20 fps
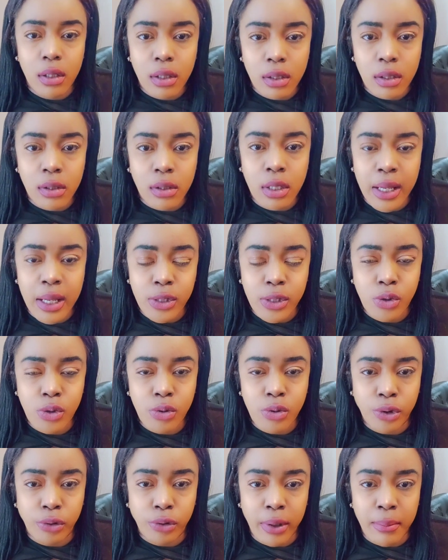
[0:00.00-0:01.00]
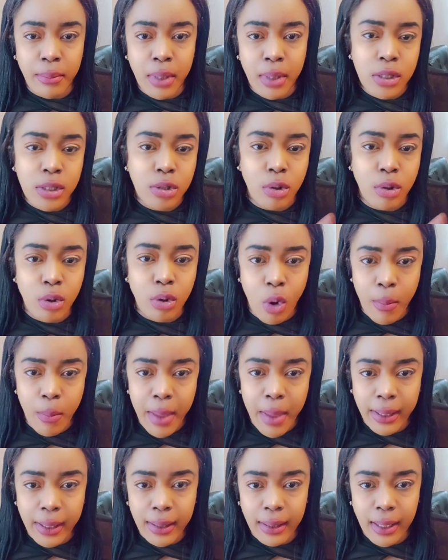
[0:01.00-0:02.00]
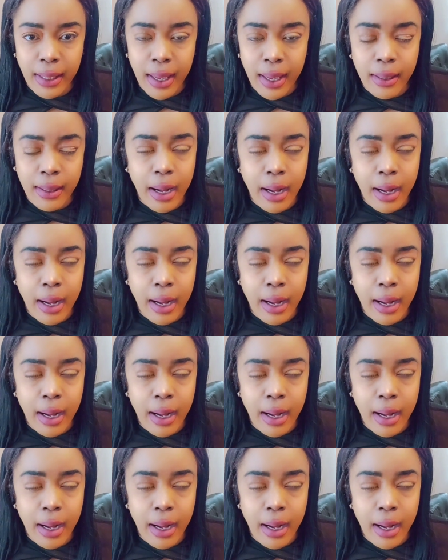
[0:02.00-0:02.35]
the next 2-3 months, it would go back again.